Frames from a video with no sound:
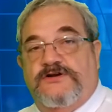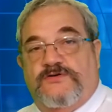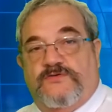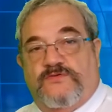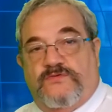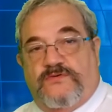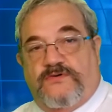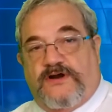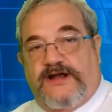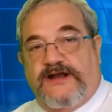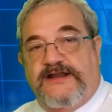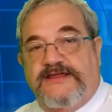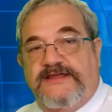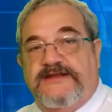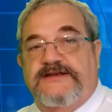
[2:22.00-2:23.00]

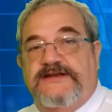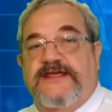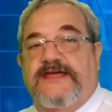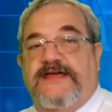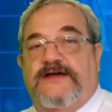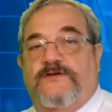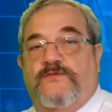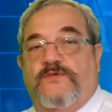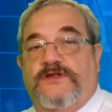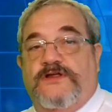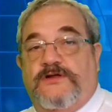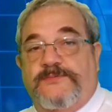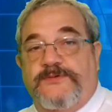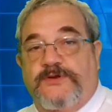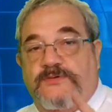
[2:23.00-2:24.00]
writing it down will
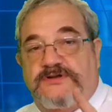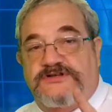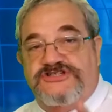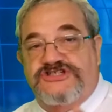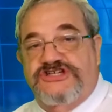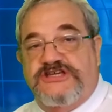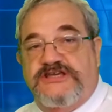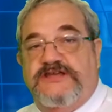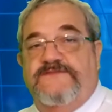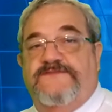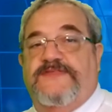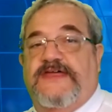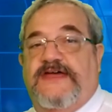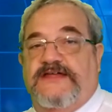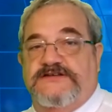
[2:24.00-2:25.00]
help you achieve
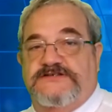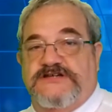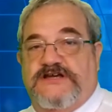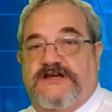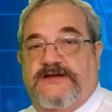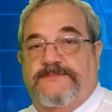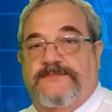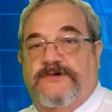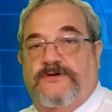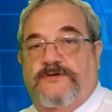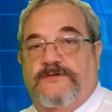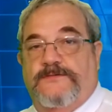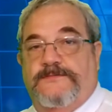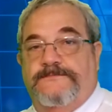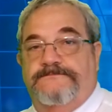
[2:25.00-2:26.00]
that job
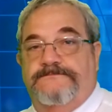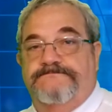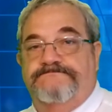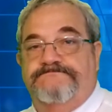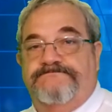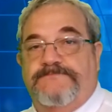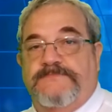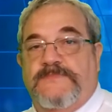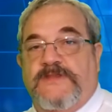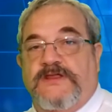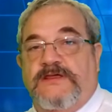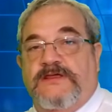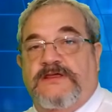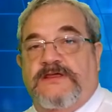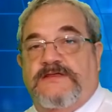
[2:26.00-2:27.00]
goal.
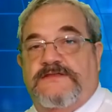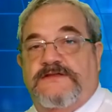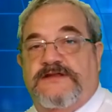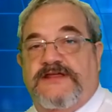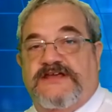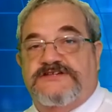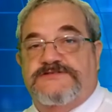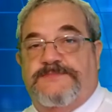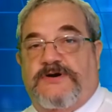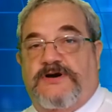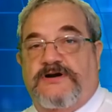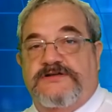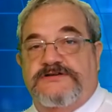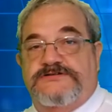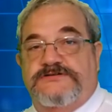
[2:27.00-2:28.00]
The next
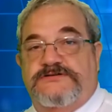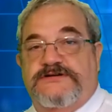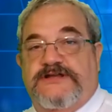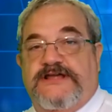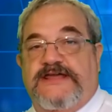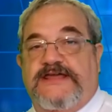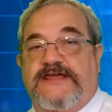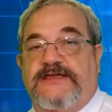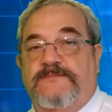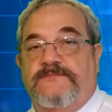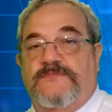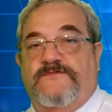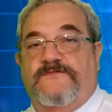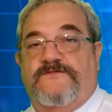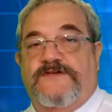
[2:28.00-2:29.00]
part is your name,
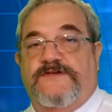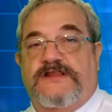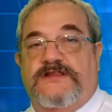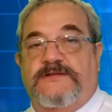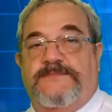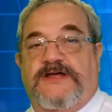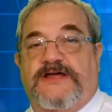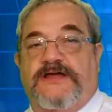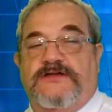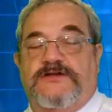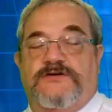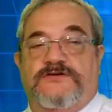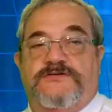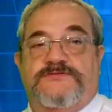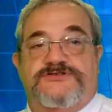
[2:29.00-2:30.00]
followed by
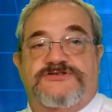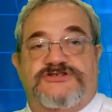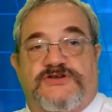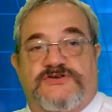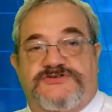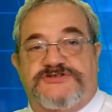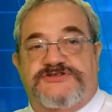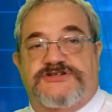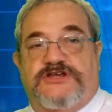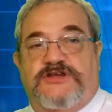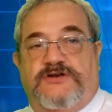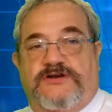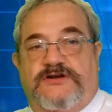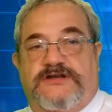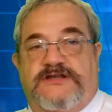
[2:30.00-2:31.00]
your social
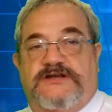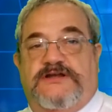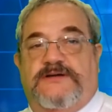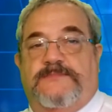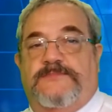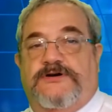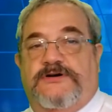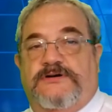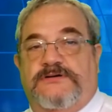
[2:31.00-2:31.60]
security number.